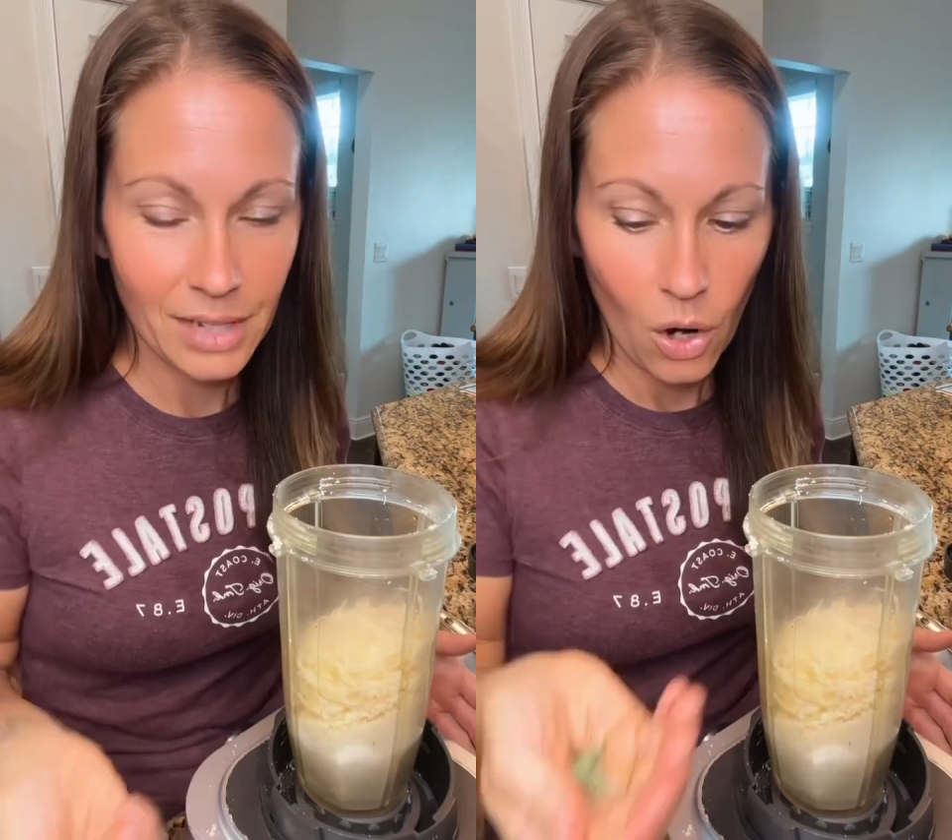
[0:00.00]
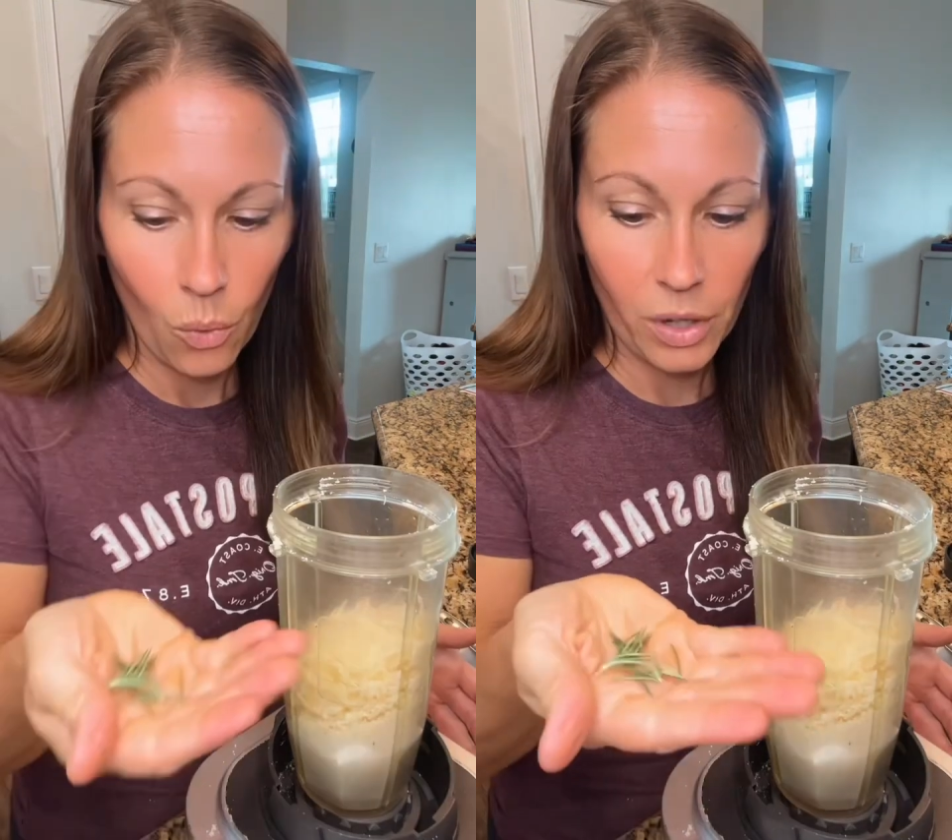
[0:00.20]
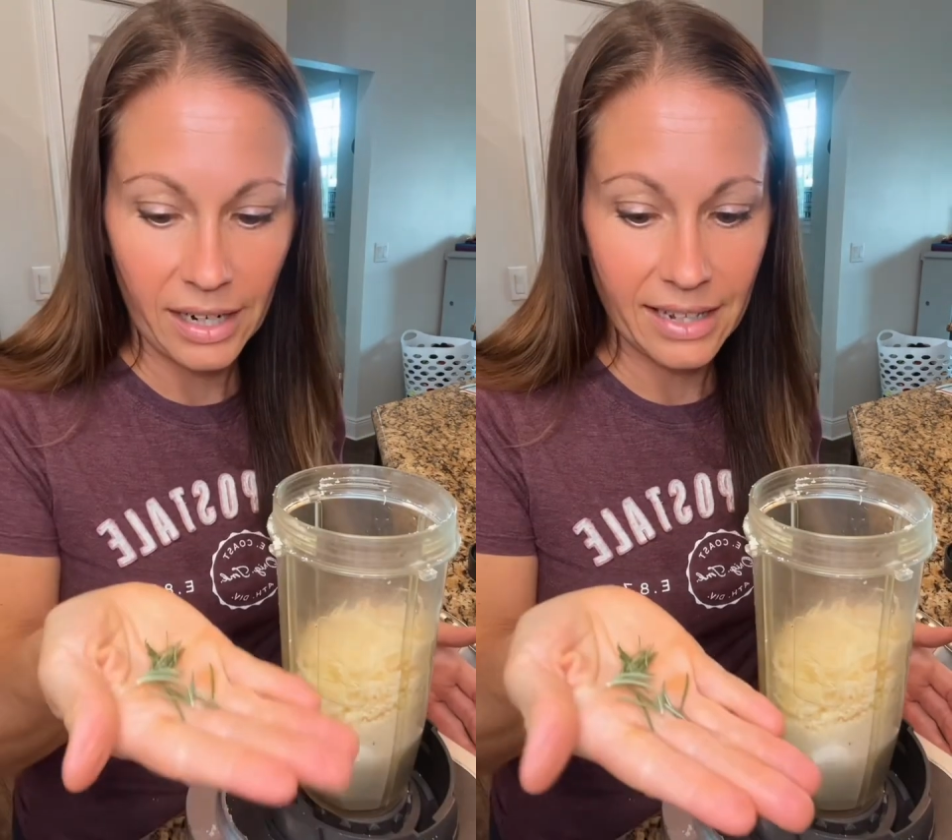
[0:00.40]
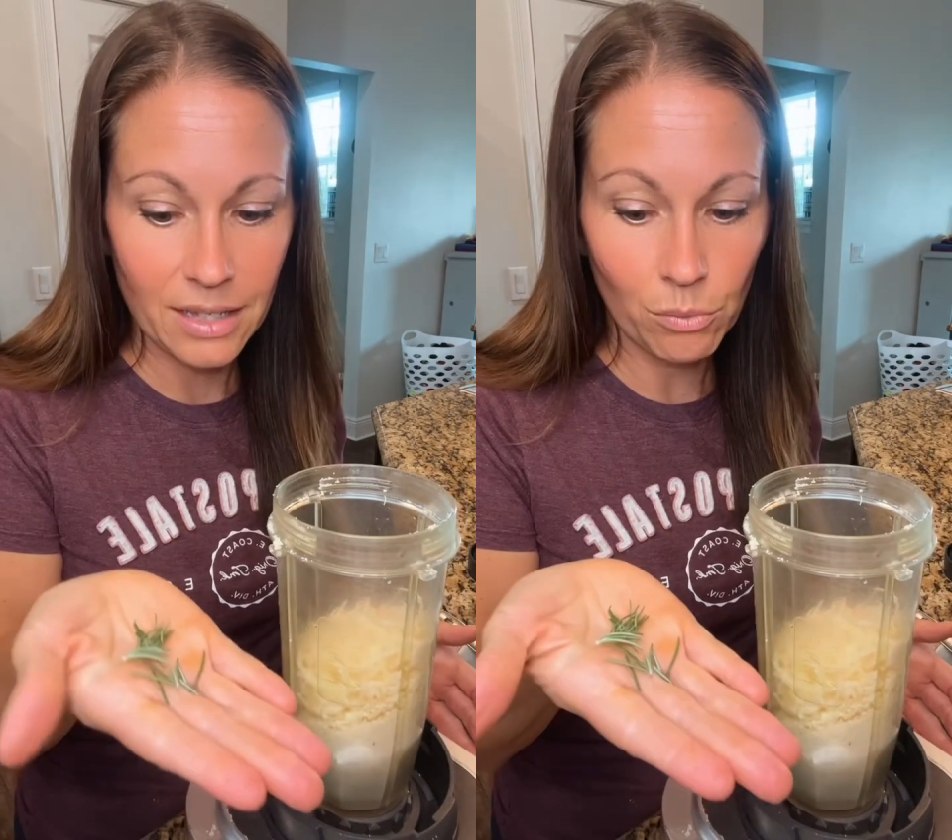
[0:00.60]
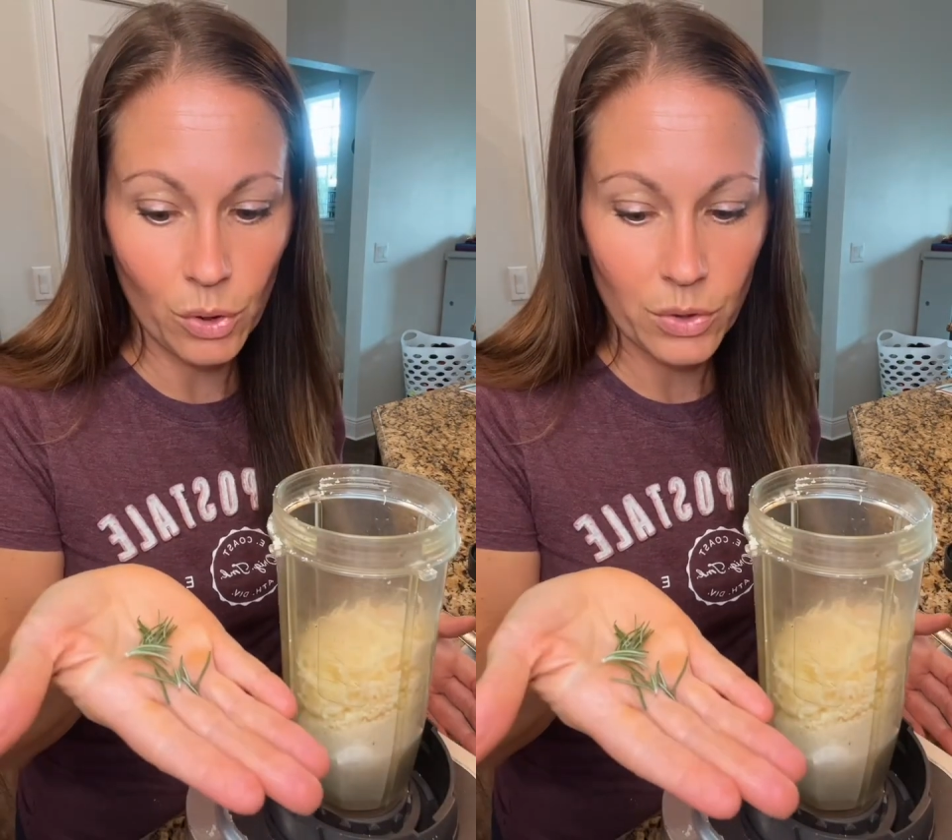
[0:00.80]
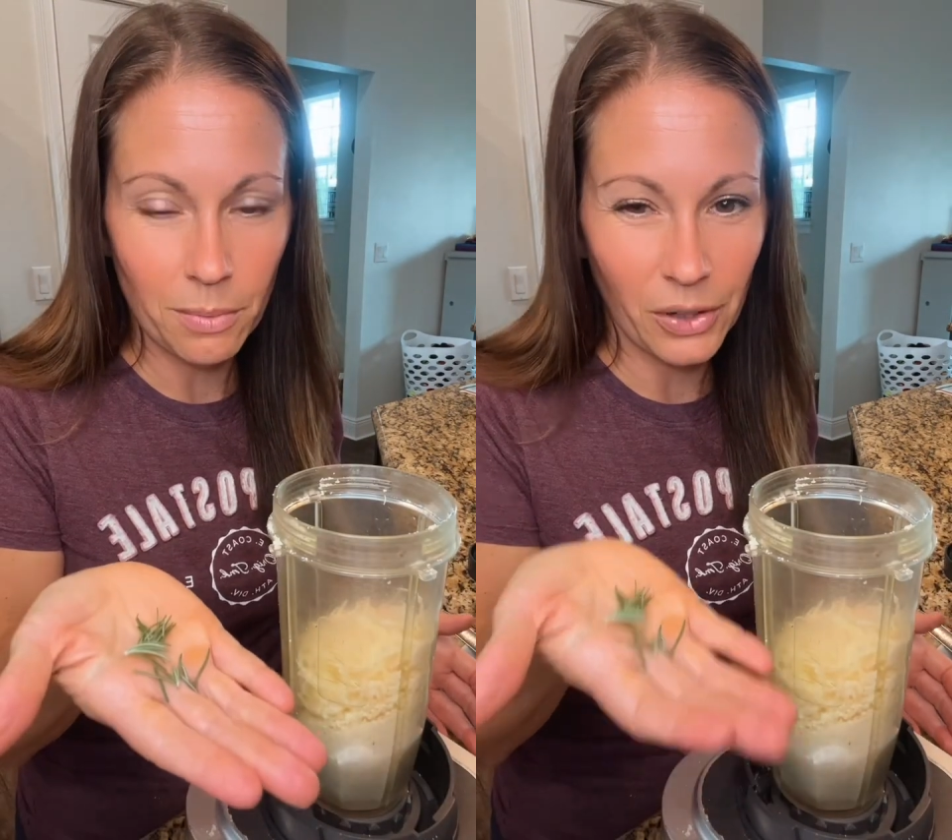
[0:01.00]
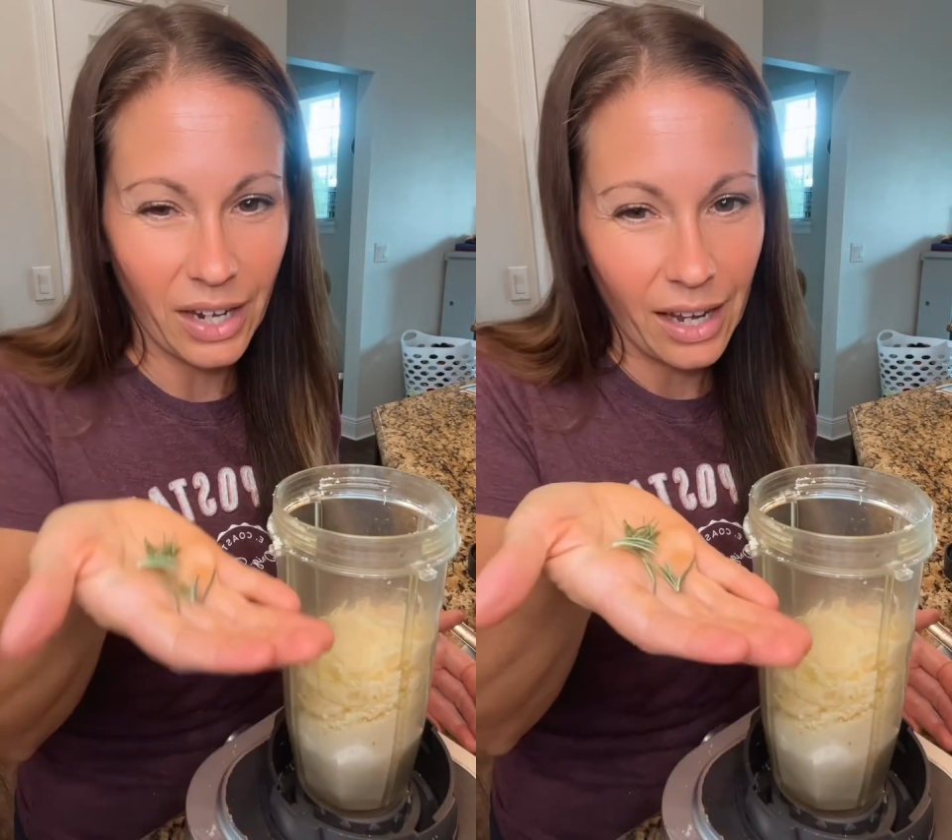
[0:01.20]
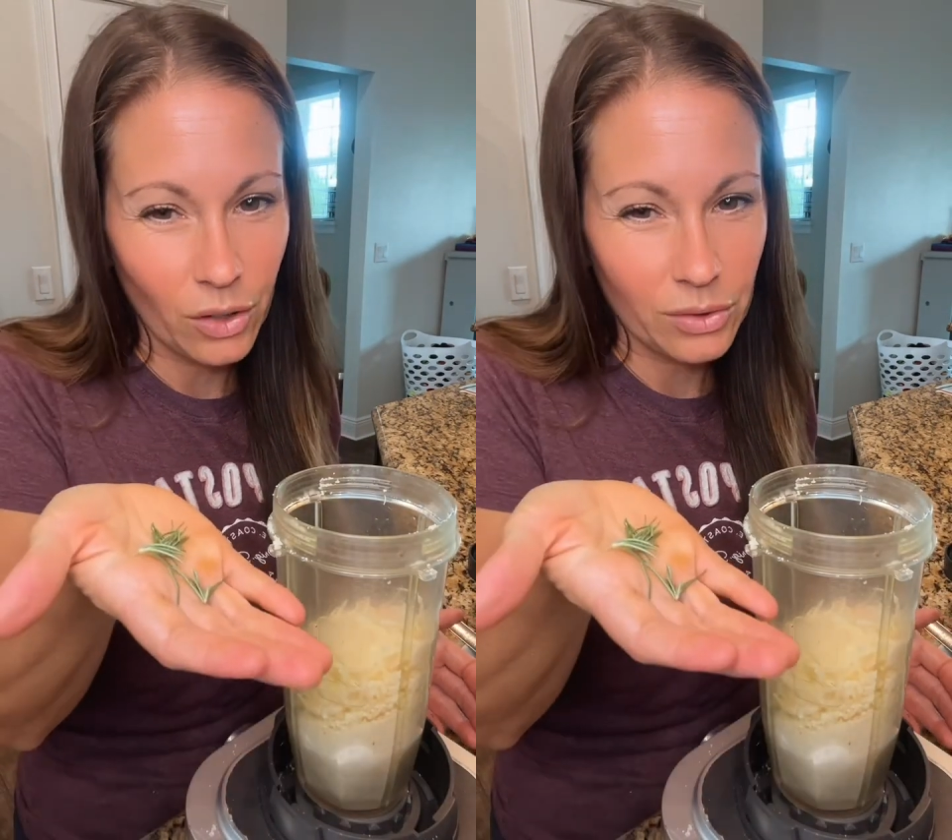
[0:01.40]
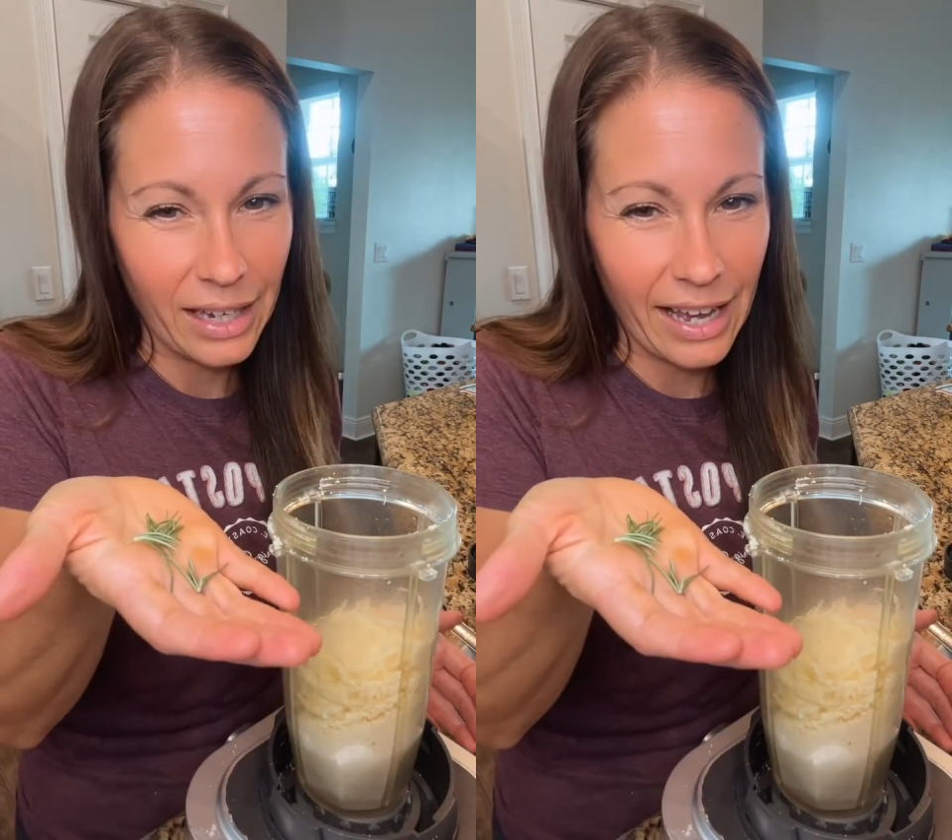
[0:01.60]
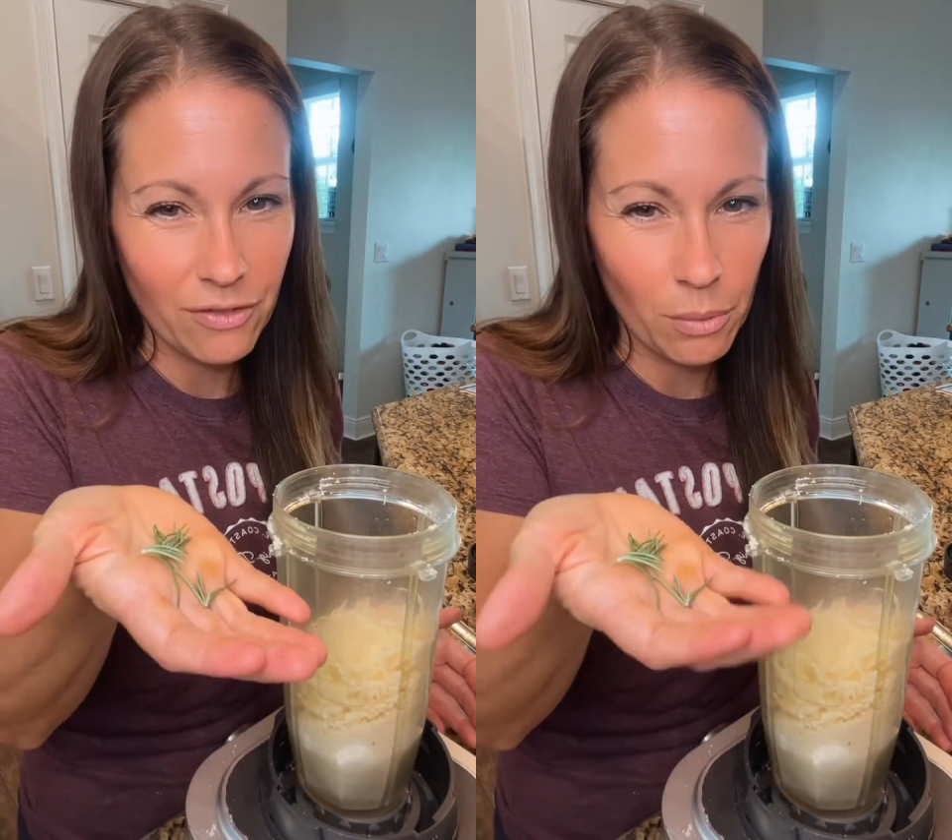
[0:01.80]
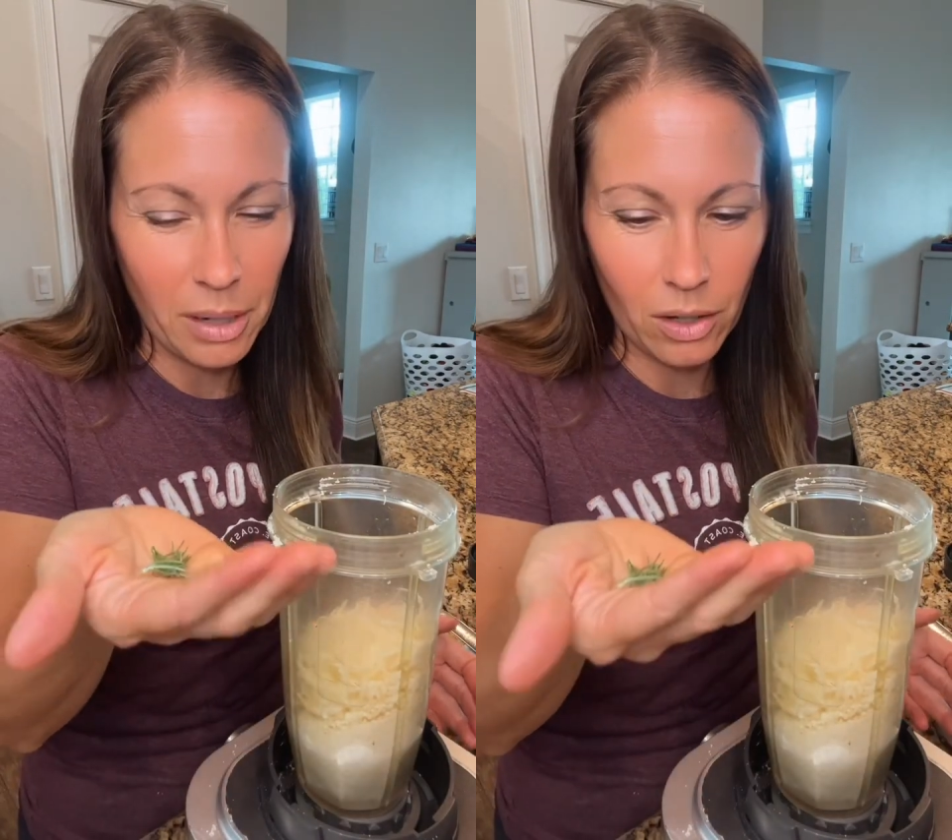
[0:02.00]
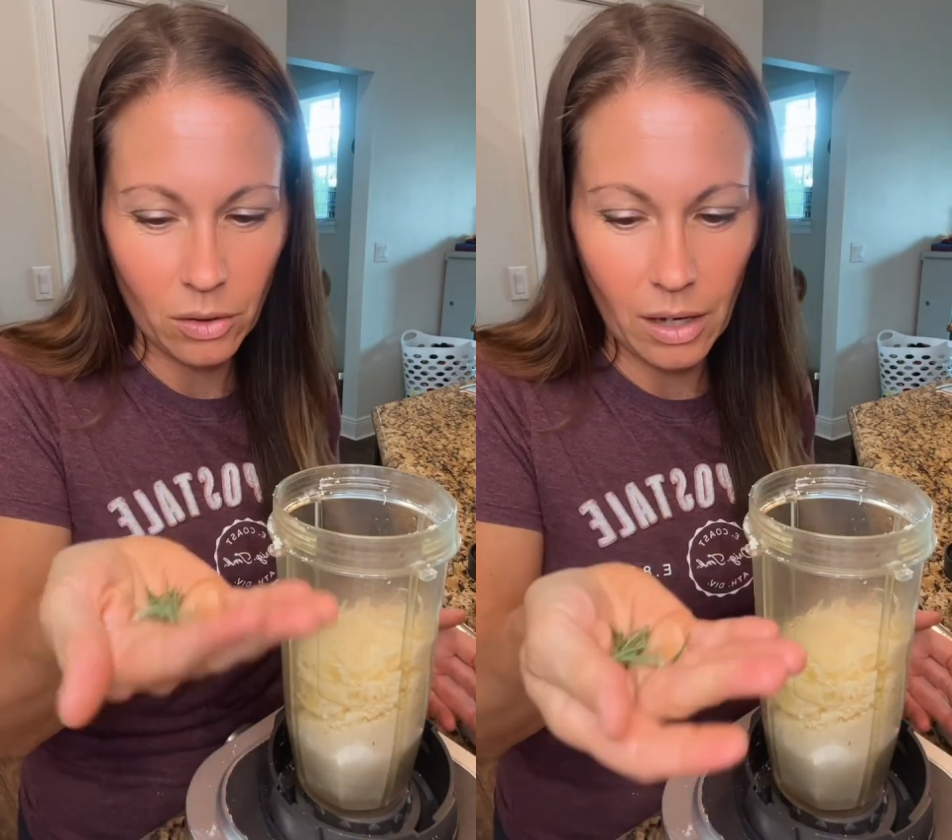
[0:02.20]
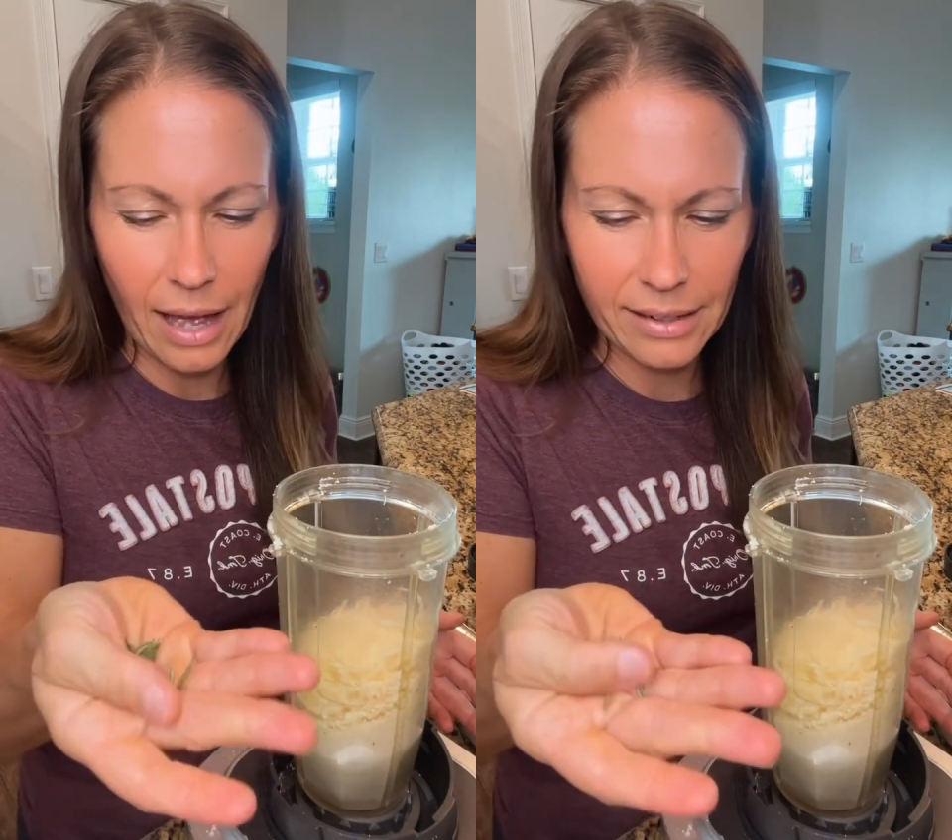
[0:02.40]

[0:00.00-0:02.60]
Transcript: We're gonna add some rosemary. I only have about a